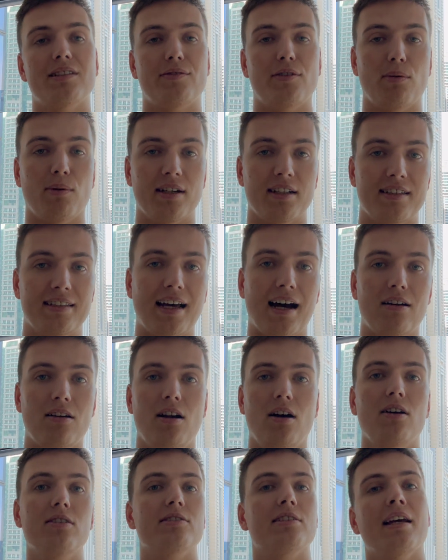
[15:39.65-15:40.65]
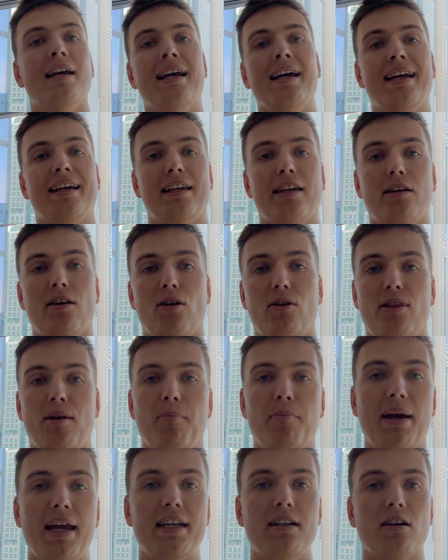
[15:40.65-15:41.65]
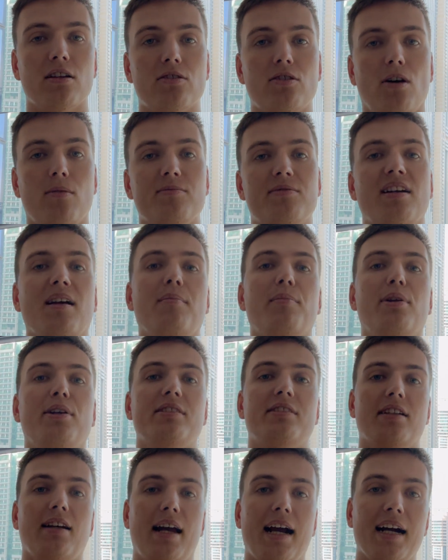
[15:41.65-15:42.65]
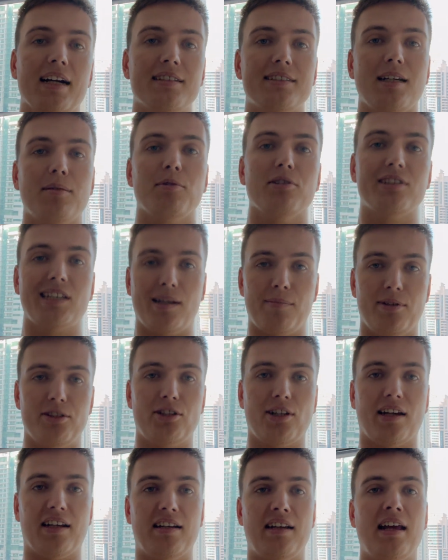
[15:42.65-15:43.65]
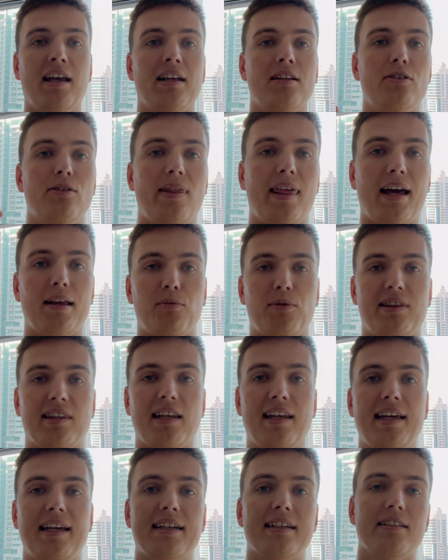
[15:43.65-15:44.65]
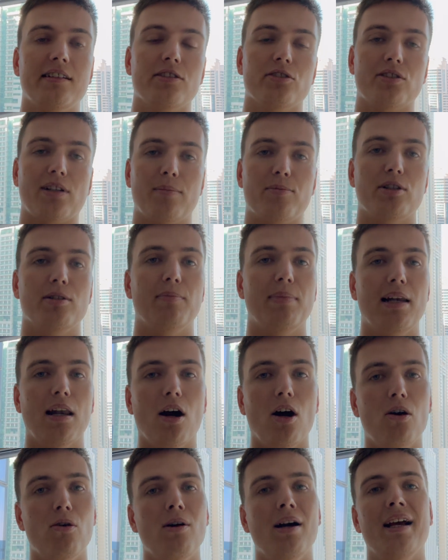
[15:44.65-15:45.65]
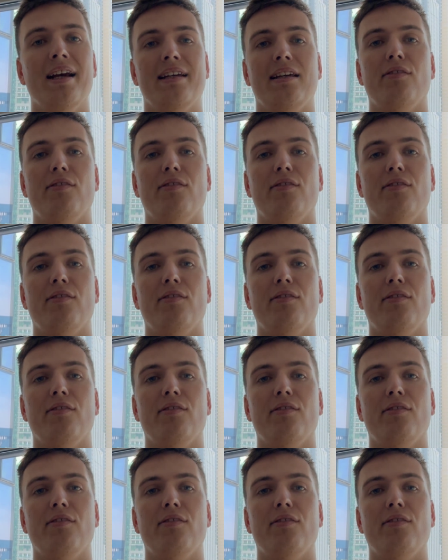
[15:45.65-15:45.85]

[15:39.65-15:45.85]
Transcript: if you want to download you know, the make.com template, the Airtable template, you can do that with the link in the description below.